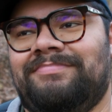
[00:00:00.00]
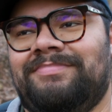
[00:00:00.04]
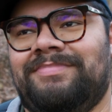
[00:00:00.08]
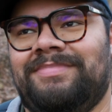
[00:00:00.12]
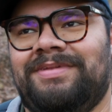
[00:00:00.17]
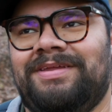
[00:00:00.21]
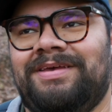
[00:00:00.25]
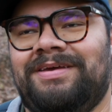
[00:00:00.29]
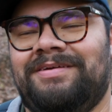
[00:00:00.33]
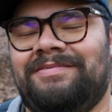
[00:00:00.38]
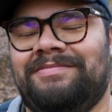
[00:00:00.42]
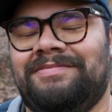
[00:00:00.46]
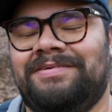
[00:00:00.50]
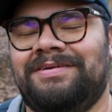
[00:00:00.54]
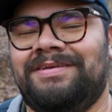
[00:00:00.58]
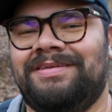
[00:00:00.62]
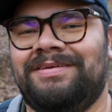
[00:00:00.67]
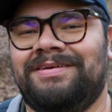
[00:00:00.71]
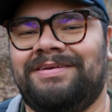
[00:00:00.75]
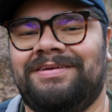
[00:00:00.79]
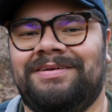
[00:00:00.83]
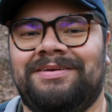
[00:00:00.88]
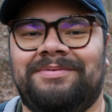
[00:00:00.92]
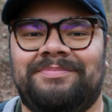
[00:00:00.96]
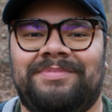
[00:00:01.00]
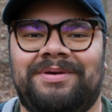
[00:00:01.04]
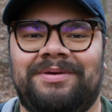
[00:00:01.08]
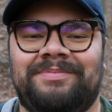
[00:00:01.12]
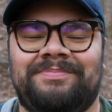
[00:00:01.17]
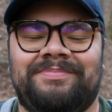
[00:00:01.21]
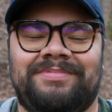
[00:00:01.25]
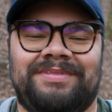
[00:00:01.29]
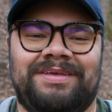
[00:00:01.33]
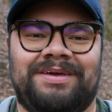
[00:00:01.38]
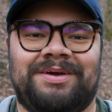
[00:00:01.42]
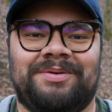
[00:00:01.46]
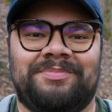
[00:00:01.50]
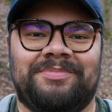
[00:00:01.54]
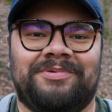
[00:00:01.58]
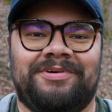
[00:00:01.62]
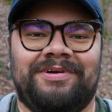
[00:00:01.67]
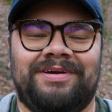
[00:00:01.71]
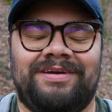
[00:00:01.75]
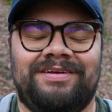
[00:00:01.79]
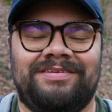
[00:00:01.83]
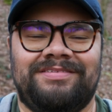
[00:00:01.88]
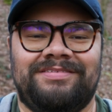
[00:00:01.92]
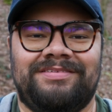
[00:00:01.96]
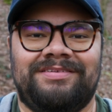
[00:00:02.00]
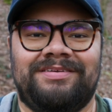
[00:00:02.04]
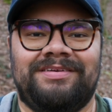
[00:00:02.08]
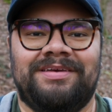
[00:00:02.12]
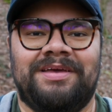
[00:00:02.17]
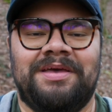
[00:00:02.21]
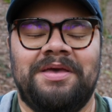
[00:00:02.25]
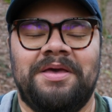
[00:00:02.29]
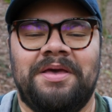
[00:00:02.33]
not really, you might think I'm crazy,